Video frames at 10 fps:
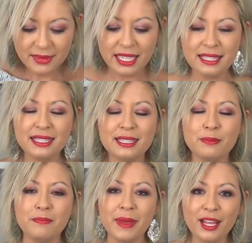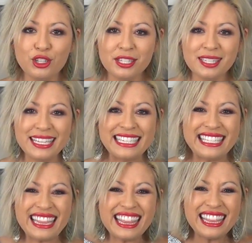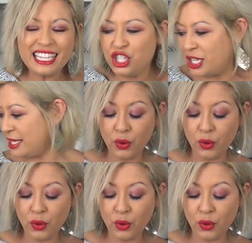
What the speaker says: It smells delicious.